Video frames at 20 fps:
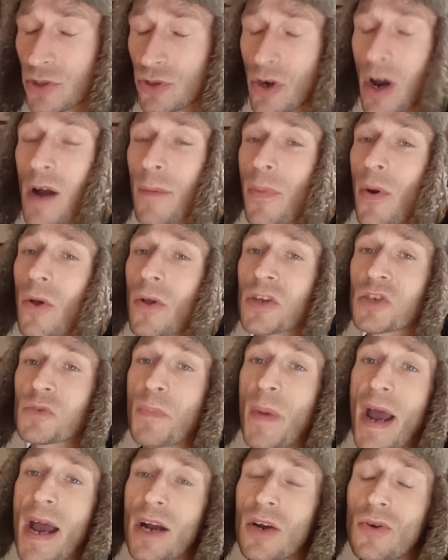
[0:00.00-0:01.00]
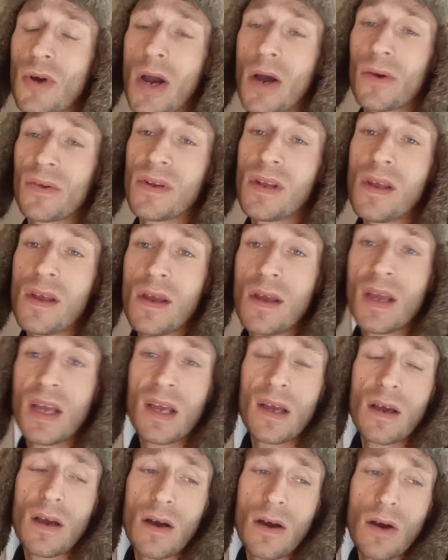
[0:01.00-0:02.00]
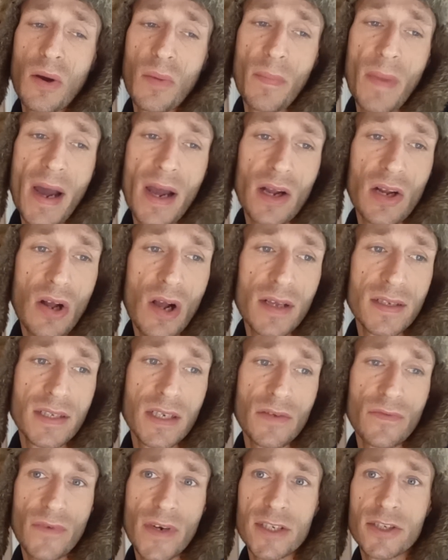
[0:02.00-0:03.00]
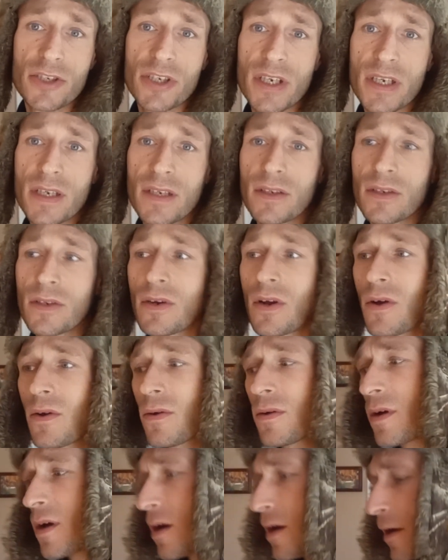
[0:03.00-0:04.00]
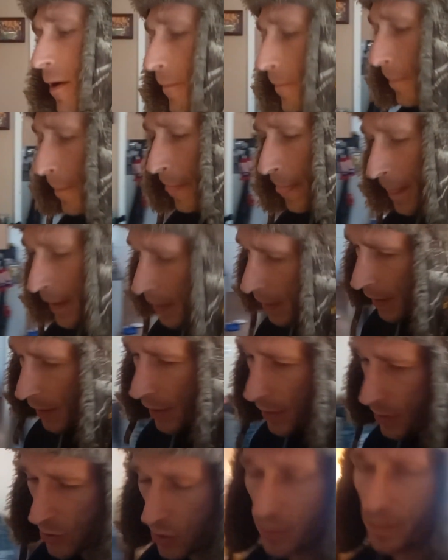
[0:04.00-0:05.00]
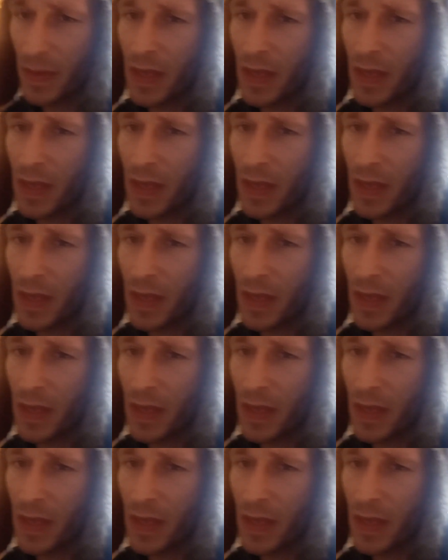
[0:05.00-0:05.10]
strong Polish background. My cousin Richie, you'll